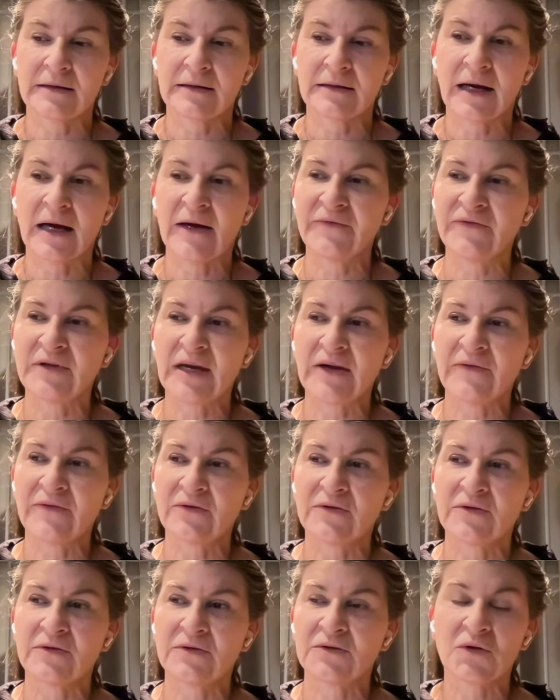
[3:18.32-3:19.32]
I've
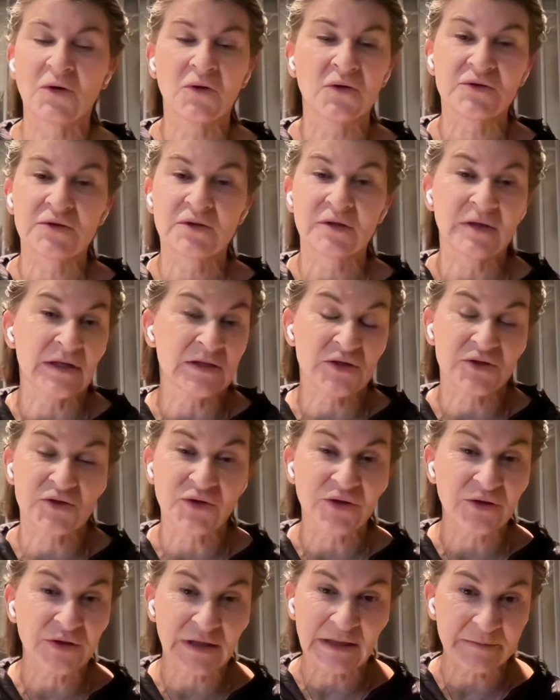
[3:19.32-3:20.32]
never told a
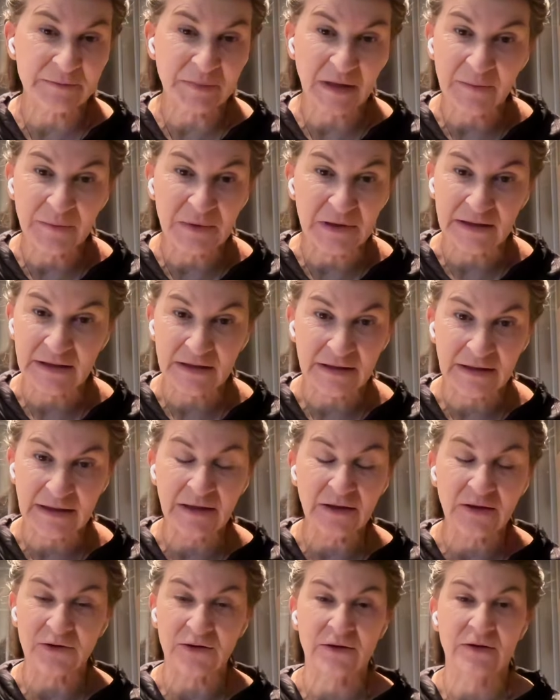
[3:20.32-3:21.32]
story in public
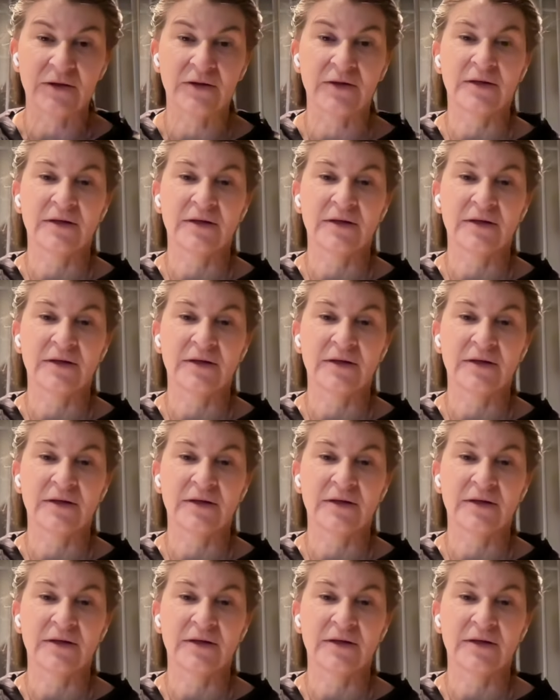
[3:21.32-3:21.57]
either.